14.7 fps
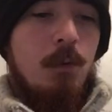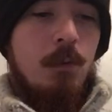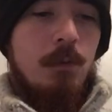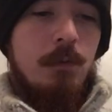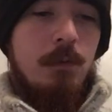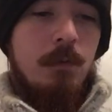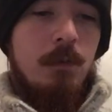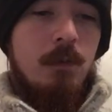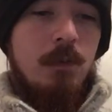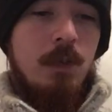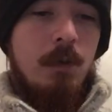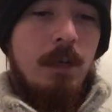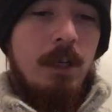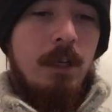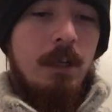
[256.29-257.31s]
was
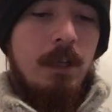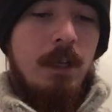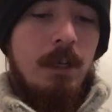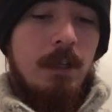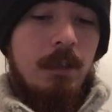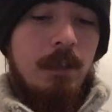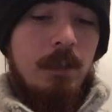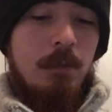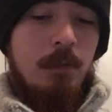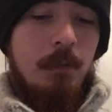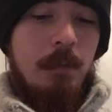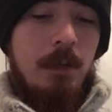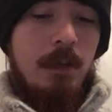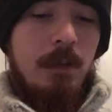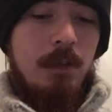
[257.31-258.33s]
totally in colour, this would
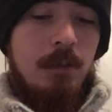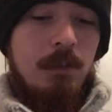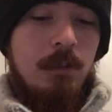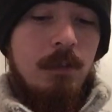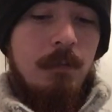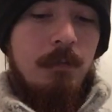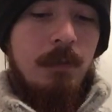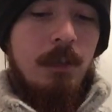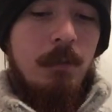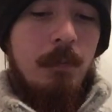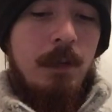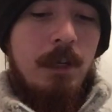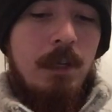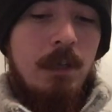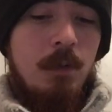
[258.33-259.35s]
be something
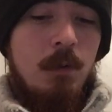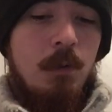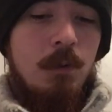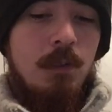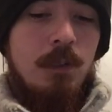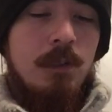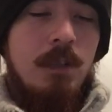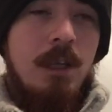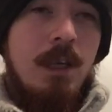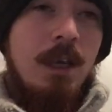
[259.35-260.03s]
completely gorgeous.